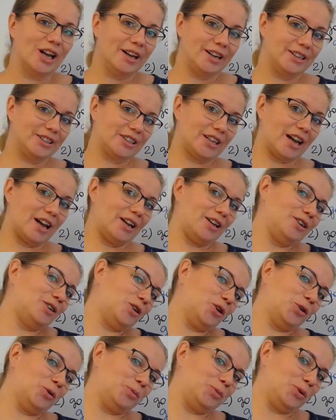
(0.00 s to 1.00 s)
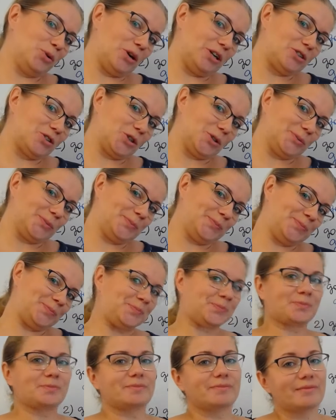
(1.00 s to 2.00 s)
and I hope you are too.
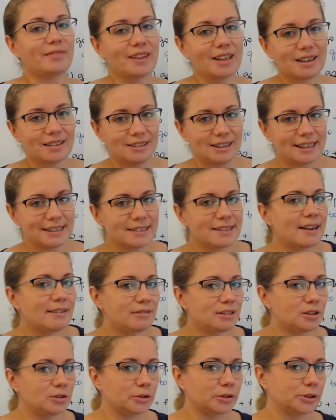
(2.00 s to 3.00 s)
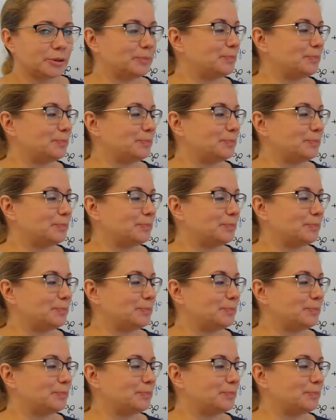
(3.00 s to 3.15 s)
Let's have a look.